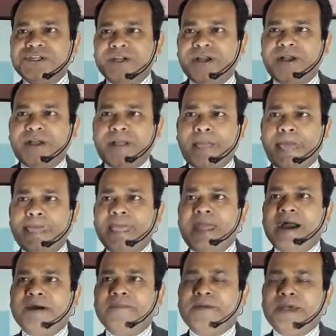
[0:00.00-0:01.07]
are
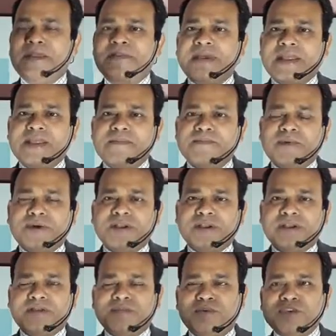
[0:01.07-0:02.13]
very very
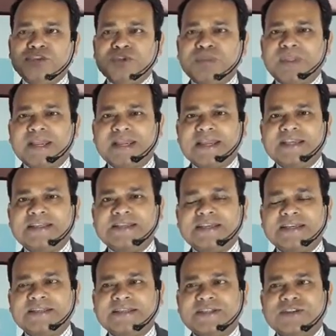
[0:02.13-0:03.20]
important, and most of the
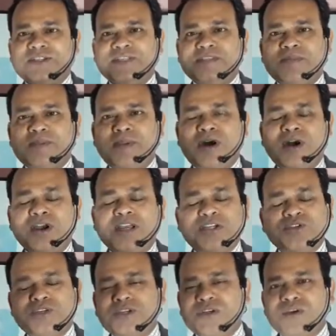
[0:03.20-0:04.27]
cases this
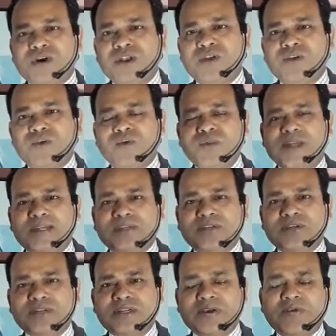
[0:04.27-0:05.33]
blockage, we all know that
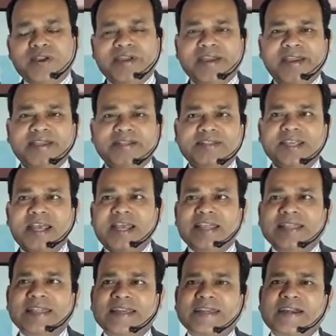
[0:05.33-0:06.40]
nowadays,
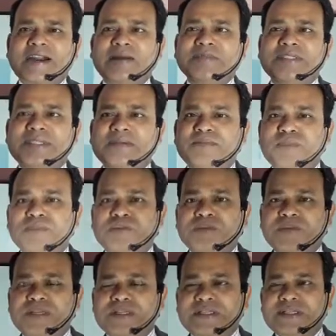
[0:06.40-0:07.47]
that comes in most
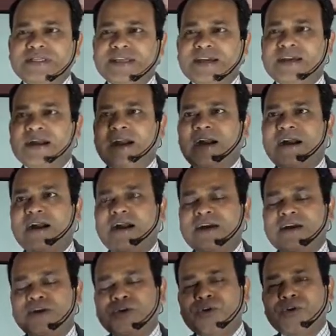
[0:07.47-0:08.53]
of these
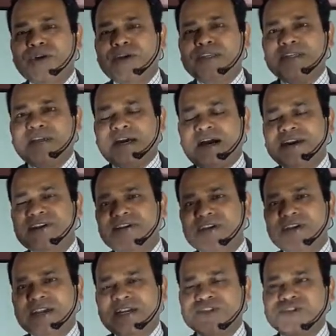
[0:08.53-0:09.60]
coronary
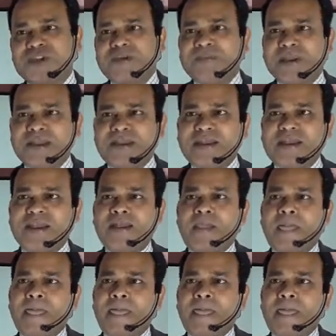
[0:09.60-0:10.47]
artery actually mainly.